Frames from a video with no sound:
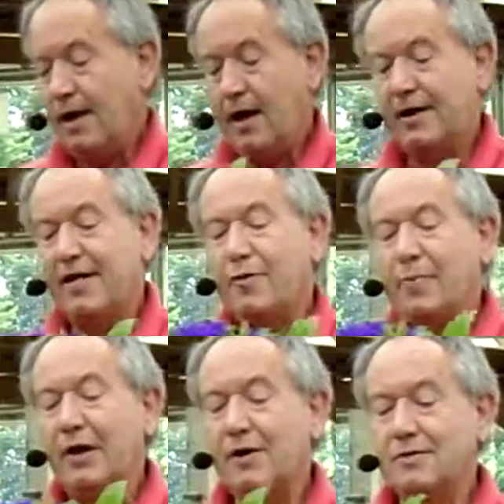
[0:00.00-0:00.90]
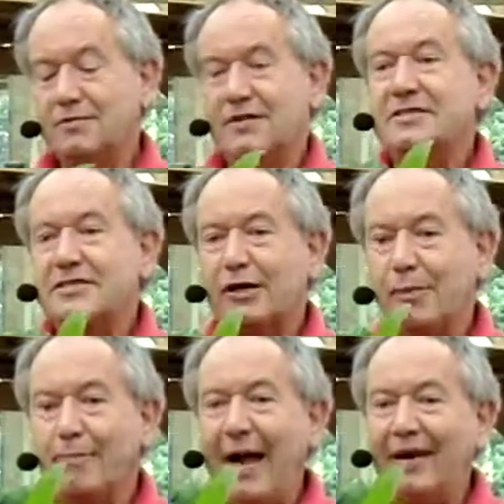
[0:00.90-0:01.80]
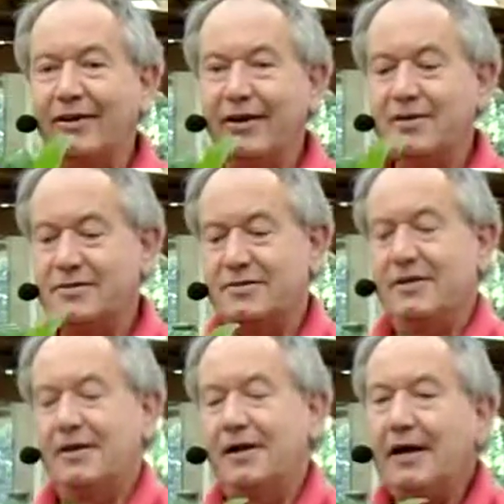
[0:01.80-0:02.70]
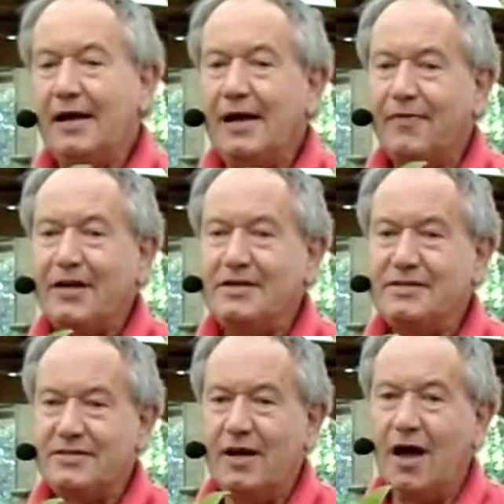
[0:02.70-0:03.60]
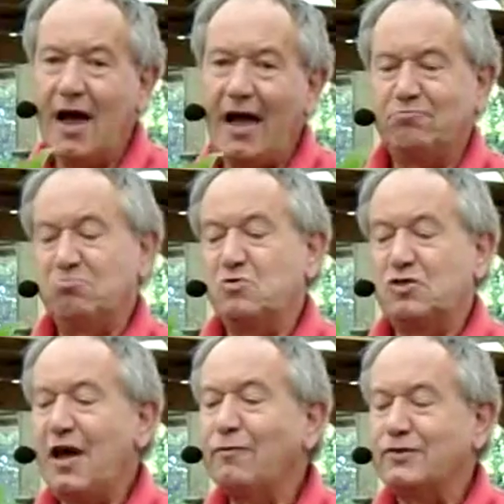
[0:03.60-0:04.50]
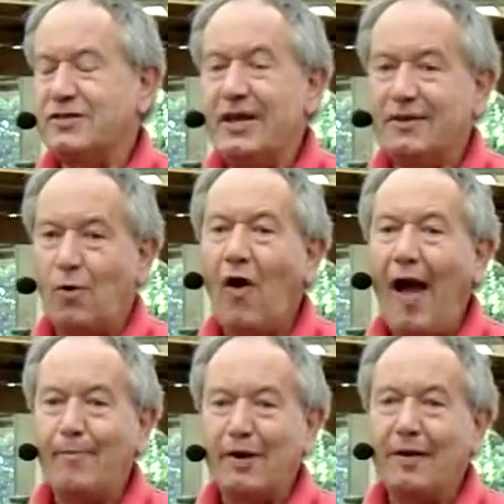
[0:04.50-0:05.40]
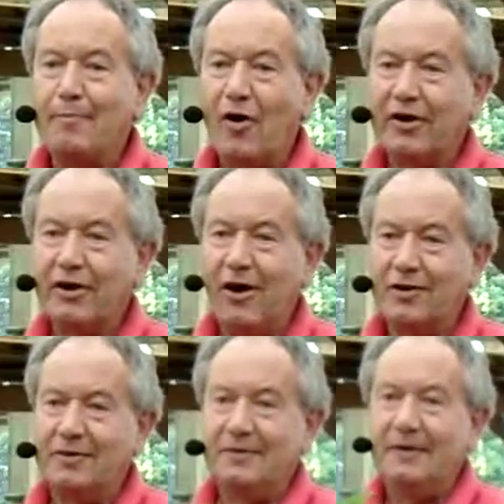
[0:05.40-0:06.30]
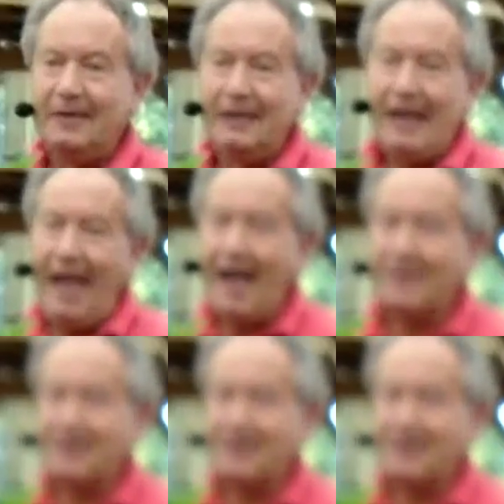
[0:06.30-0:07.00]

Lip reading: Another plant is the campanulars. These self-seed quite happily in my garden, and